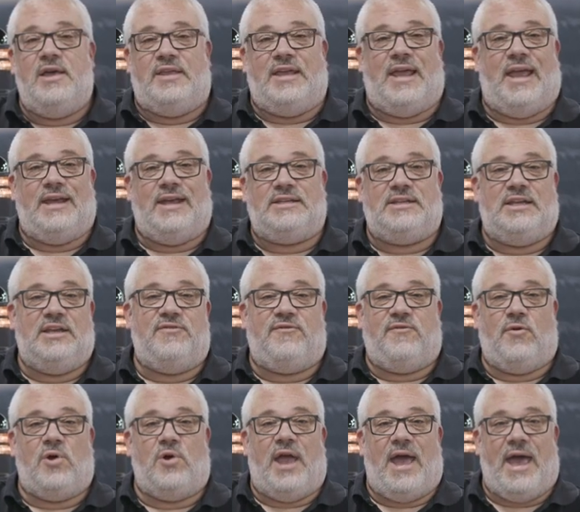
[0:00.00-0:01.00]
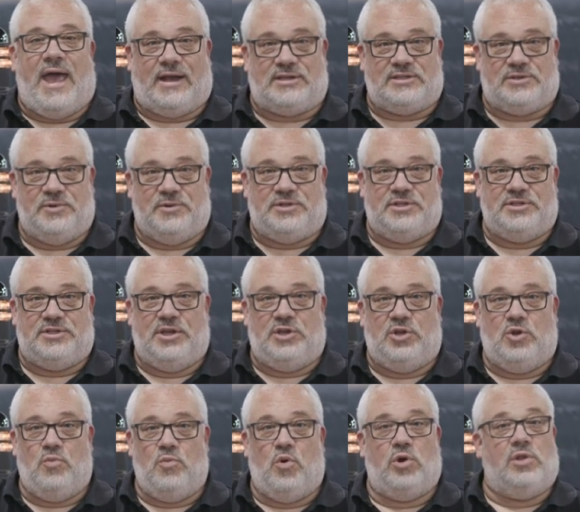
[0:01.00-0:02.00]
The AT4X, which is the
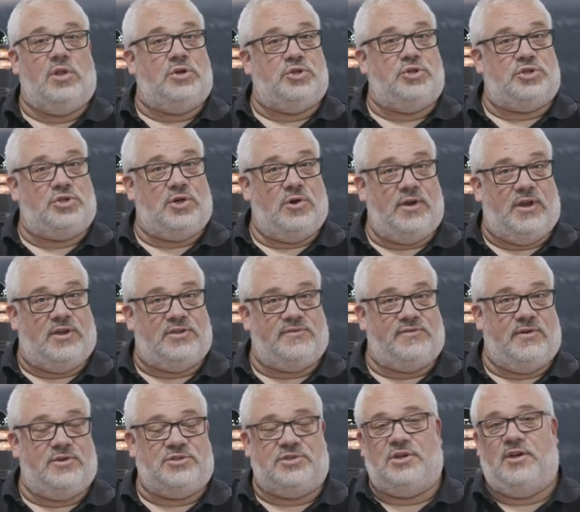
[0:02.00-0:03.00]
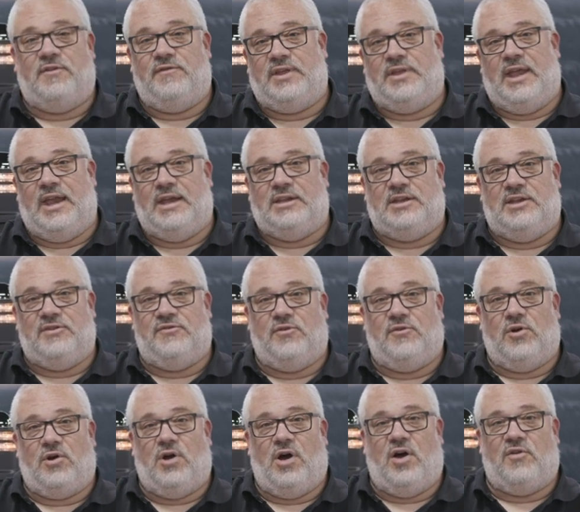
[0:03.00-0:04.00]
new, more luxurious version of the
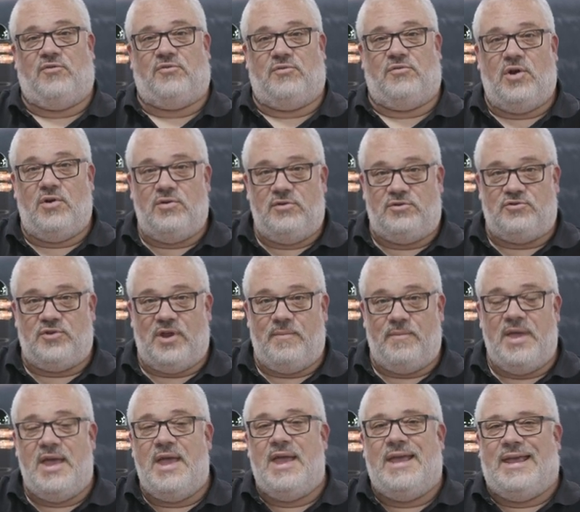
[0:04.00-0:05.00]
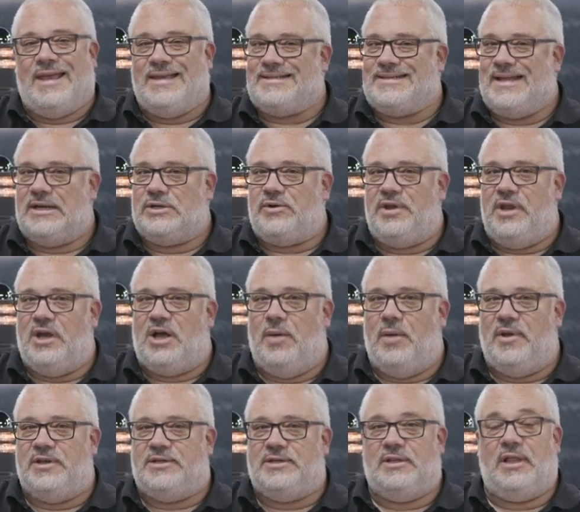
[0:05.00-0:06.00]
AT4 off road trim, is not going to
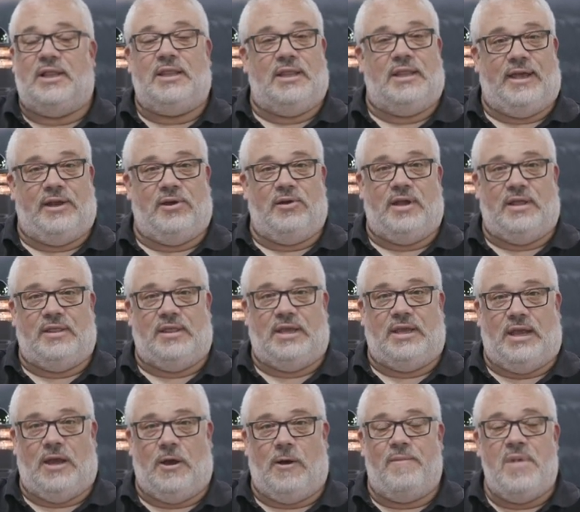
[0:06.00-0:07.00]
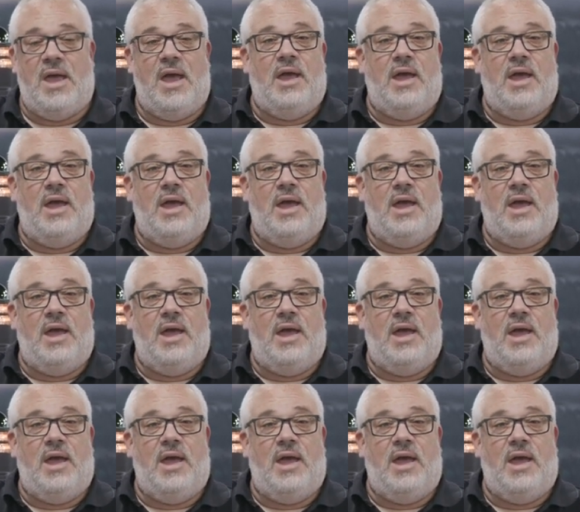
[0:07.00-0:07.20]
come until later in the year.